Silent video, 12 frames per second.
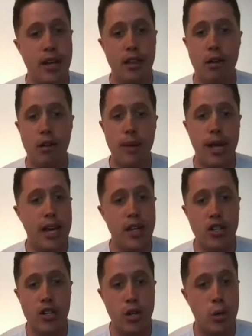And their main
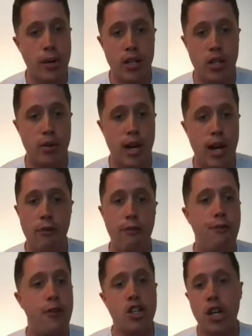issue is around
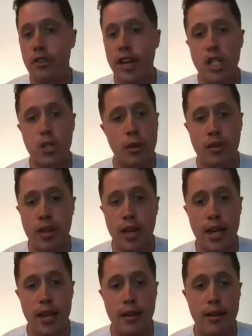phishing links
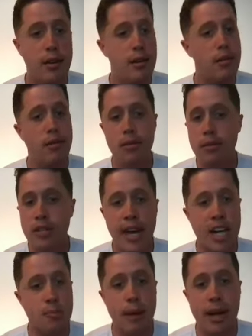within
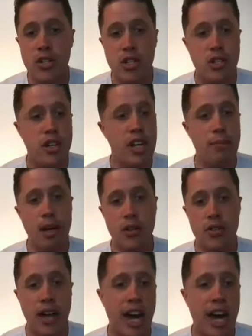text messages and emails.